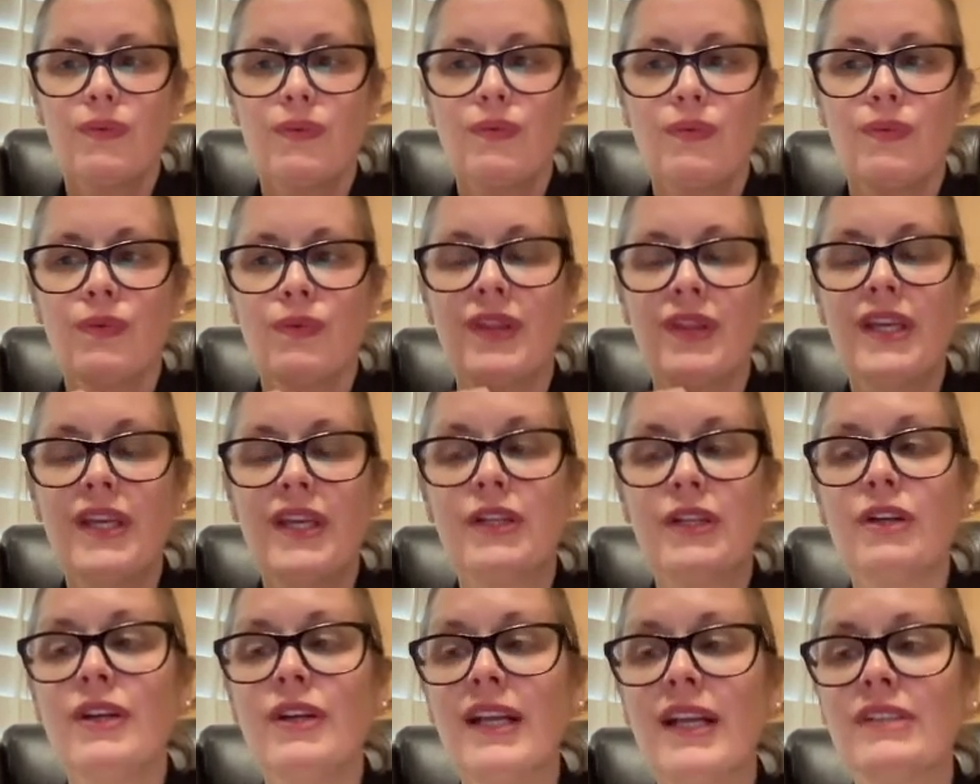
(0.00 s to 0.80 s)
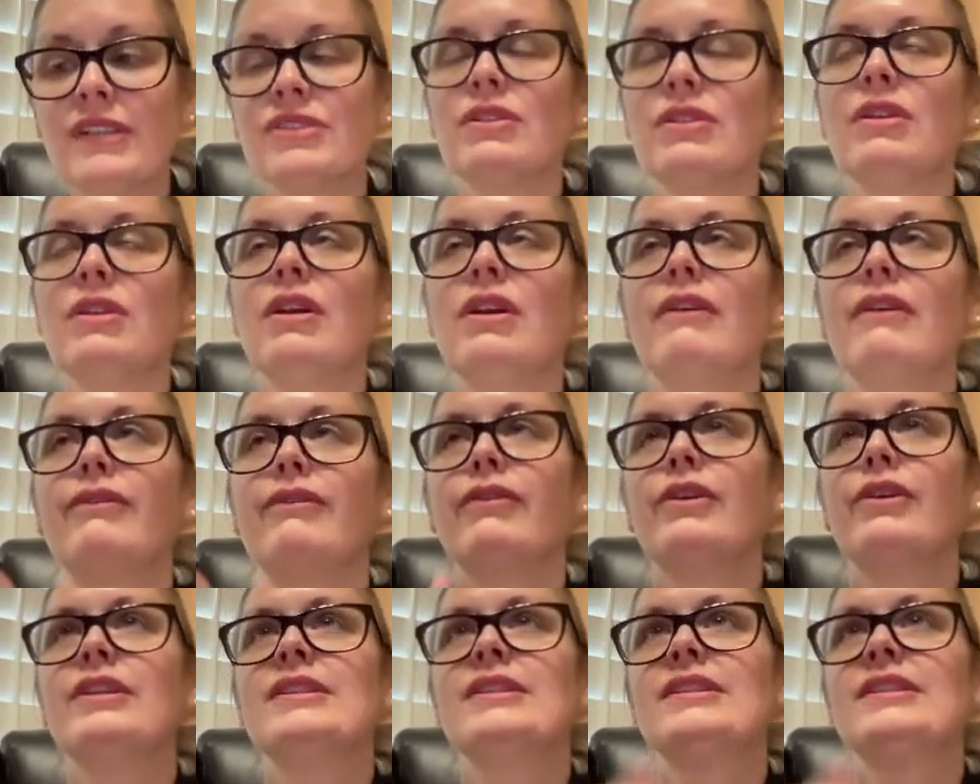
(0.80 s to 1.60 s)
the international law, for
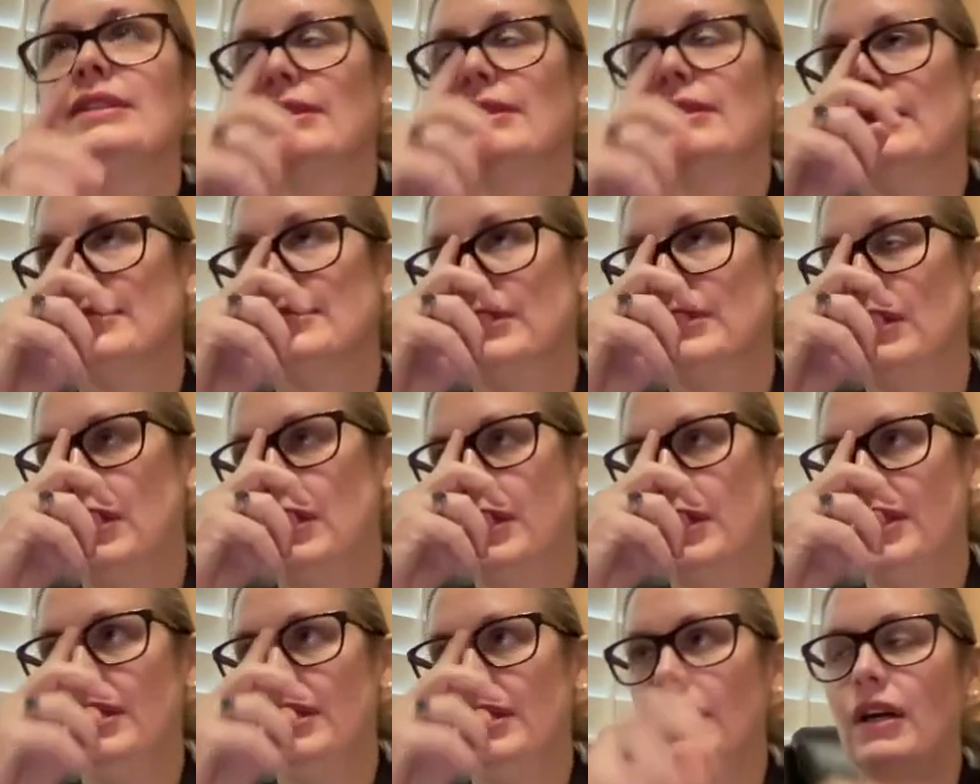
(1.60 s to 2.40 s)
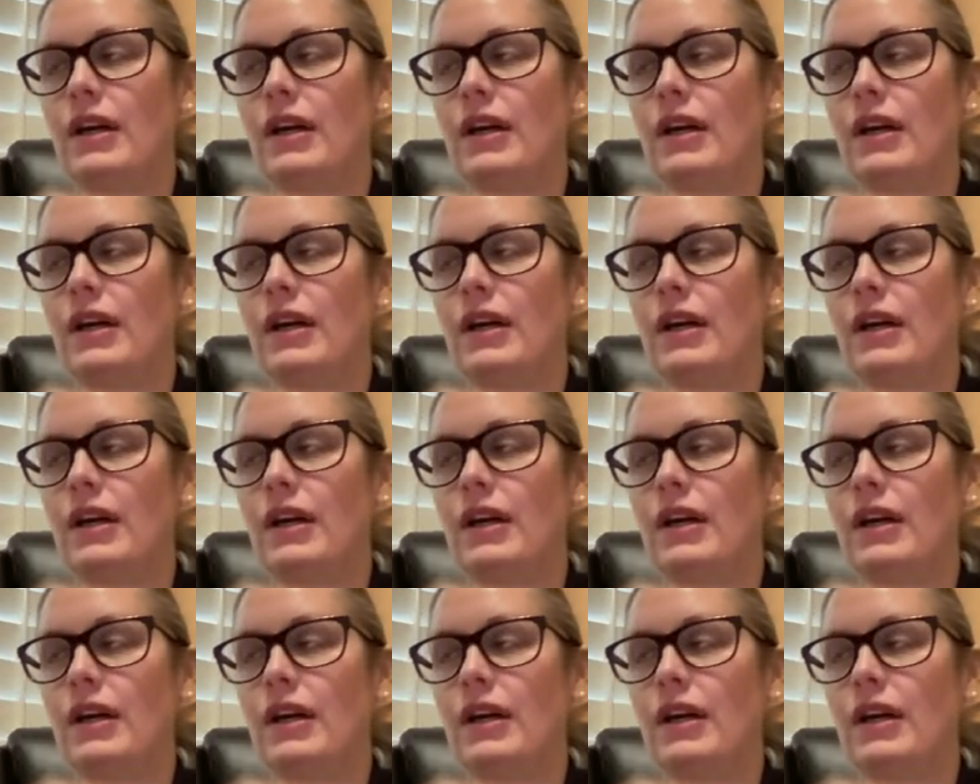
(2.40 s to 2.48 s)
instance, on